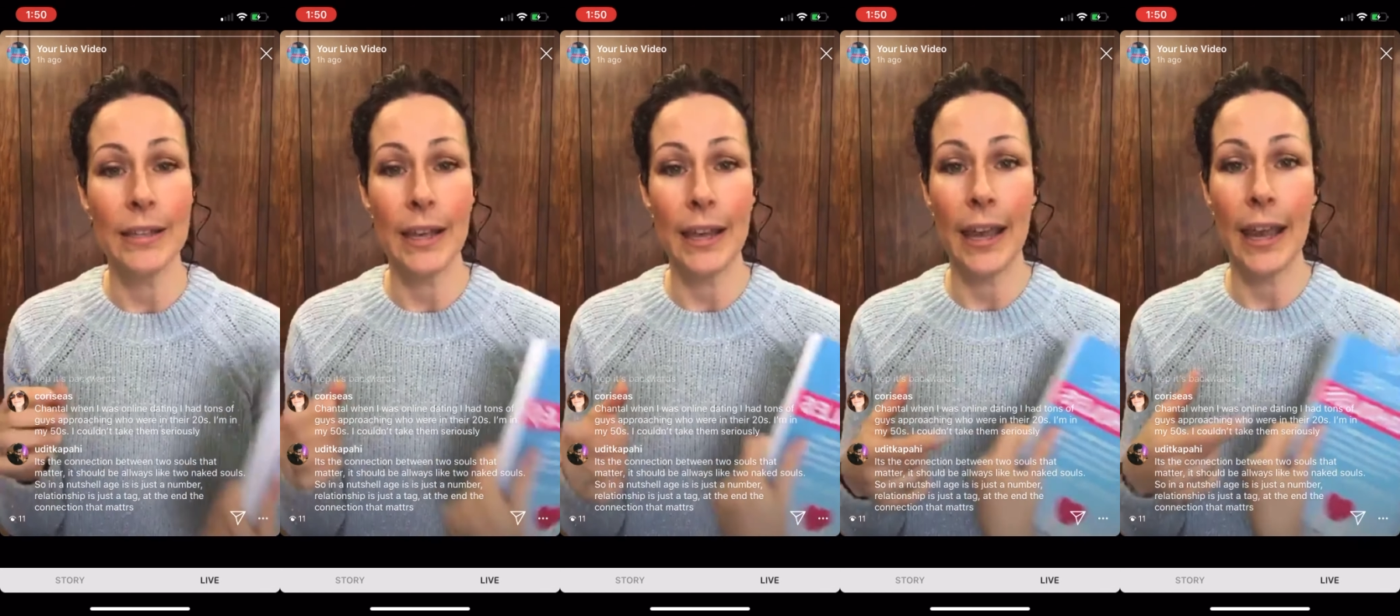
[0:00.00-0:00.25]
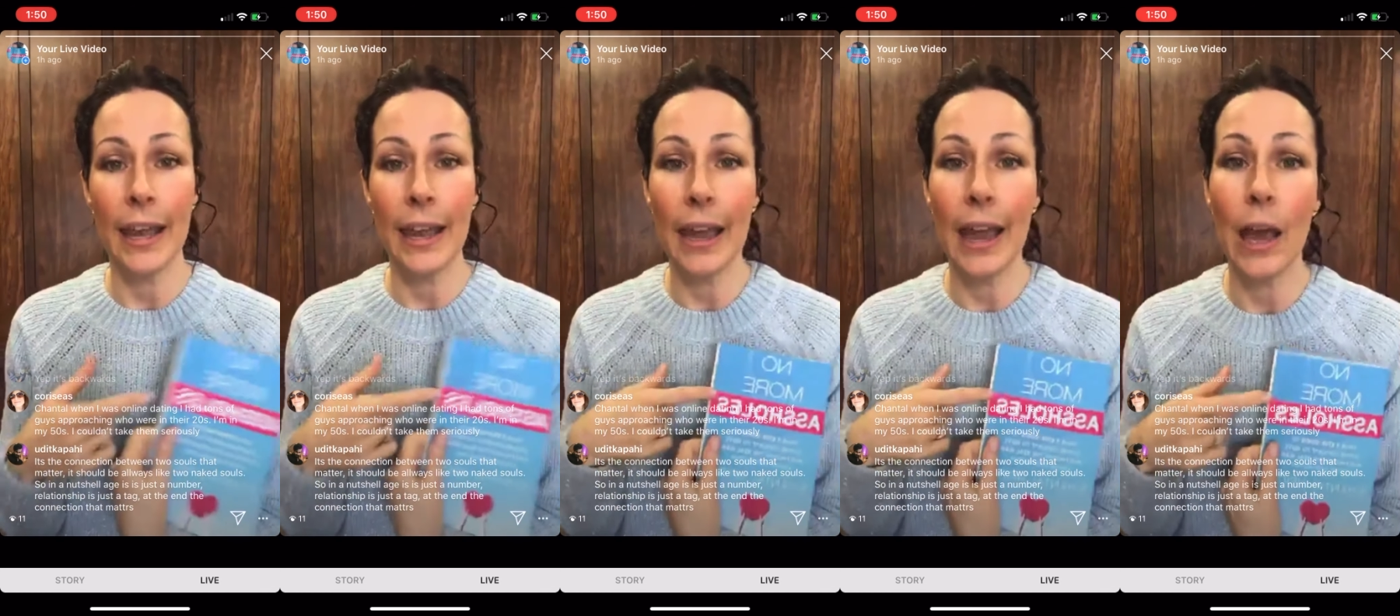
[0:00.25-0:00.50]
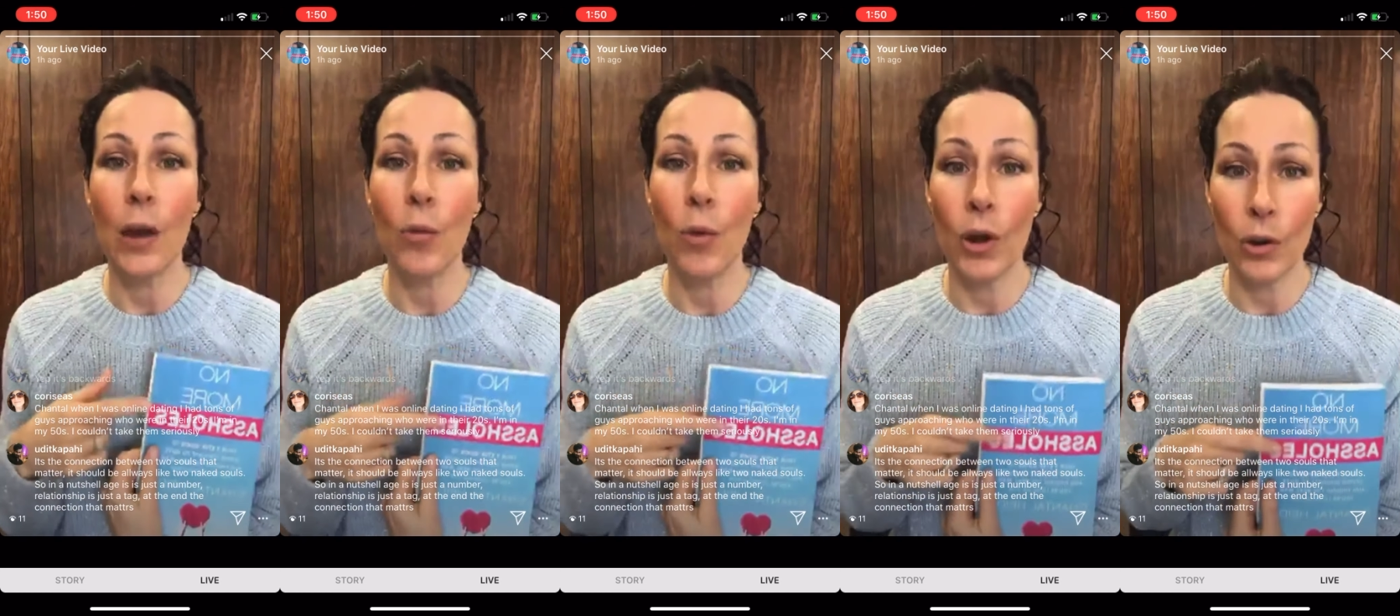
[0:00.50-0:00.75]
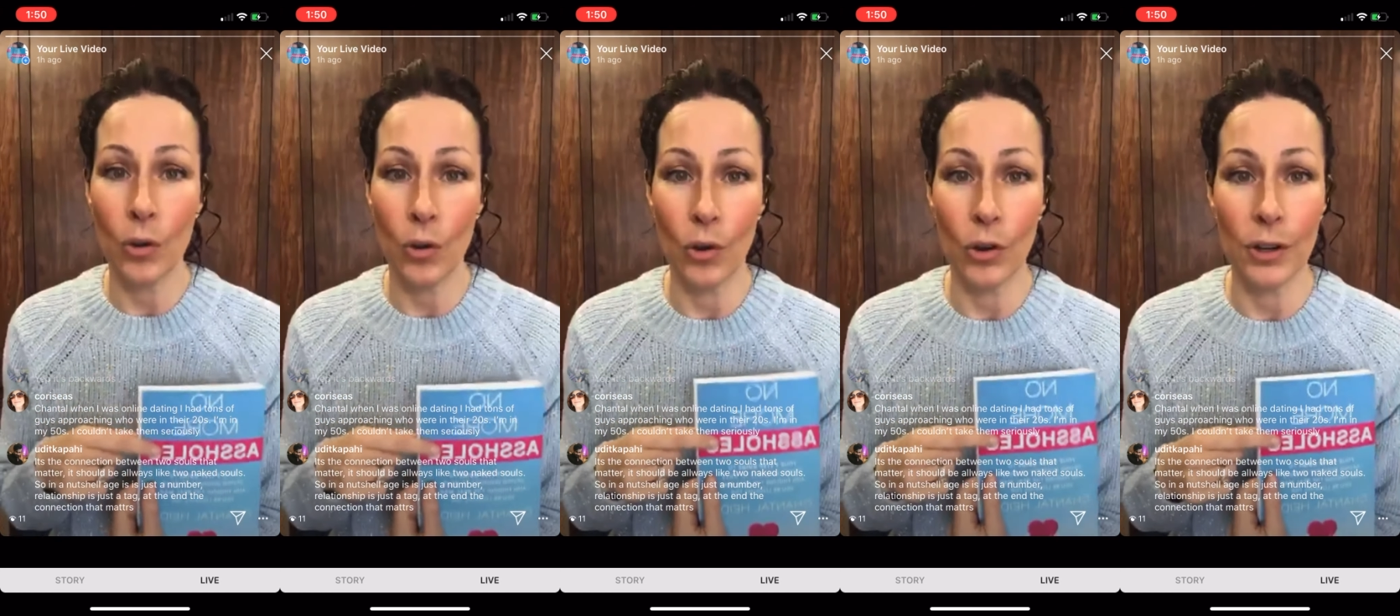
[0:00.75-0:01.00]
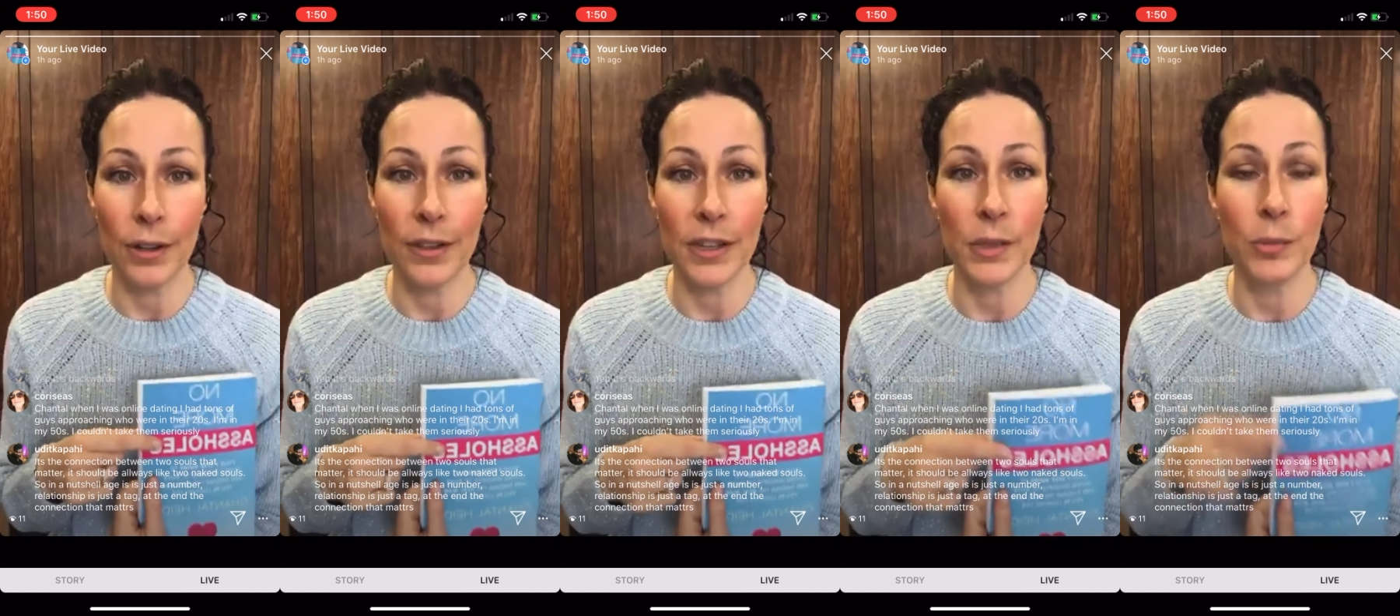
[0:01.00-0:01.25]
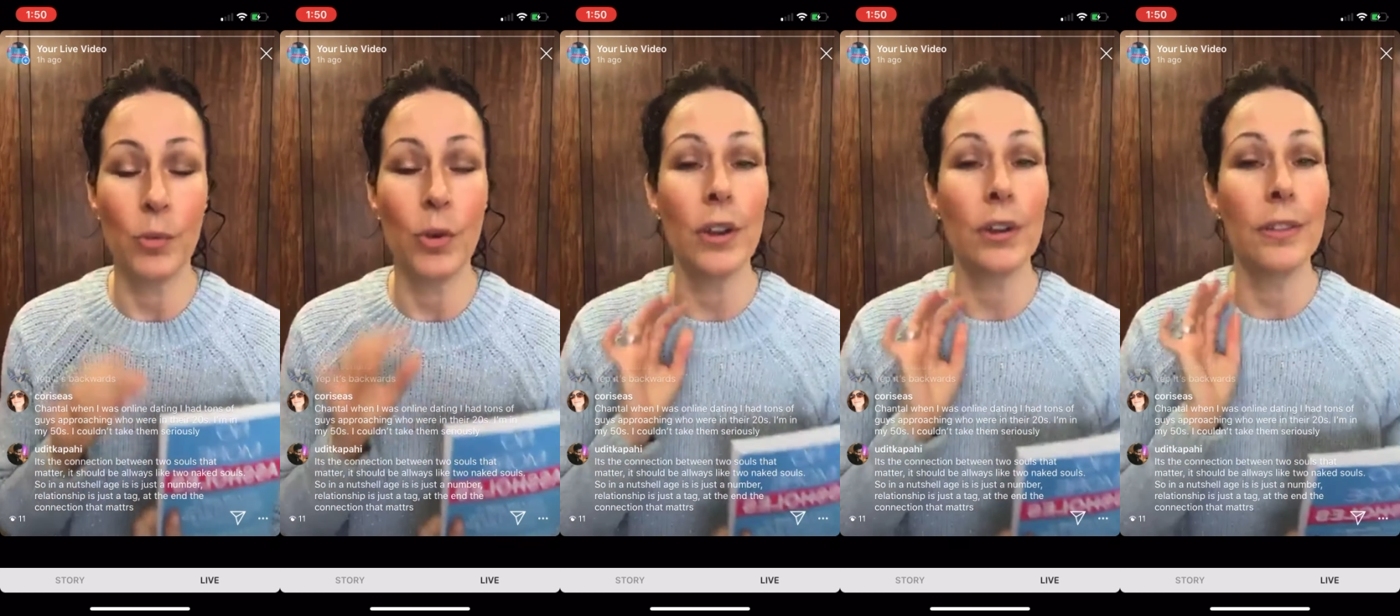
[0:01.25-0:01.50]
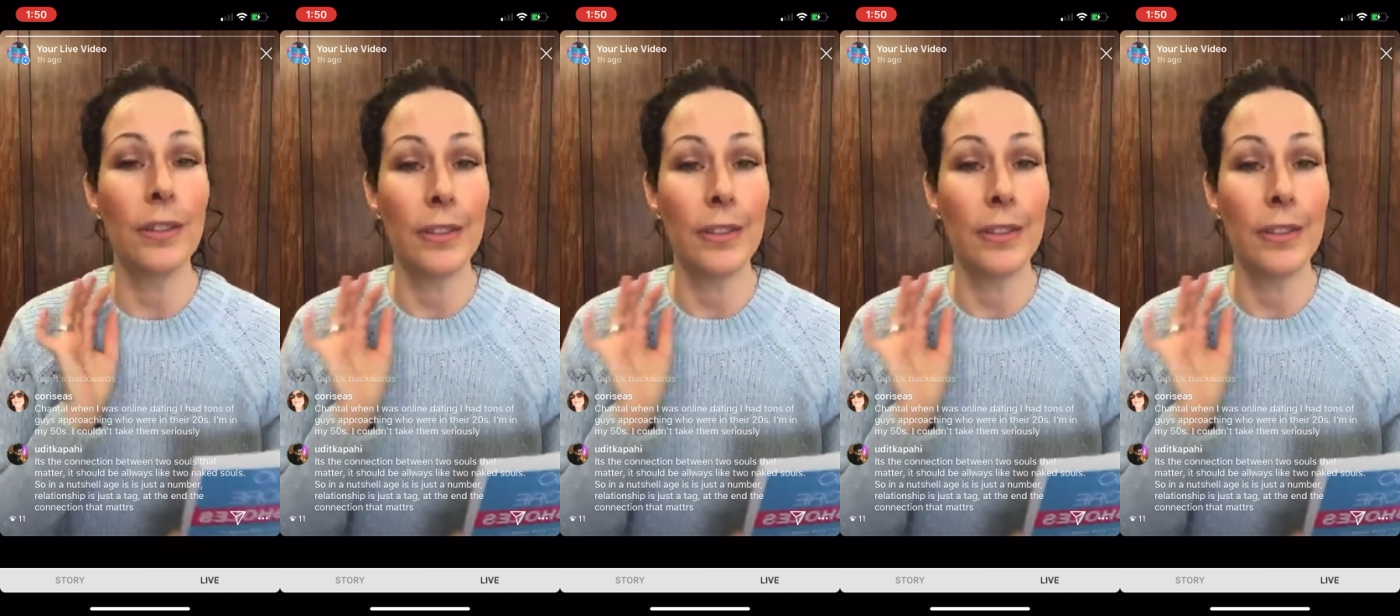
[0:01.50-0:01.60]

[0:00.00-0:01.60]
hey, I want to order this book.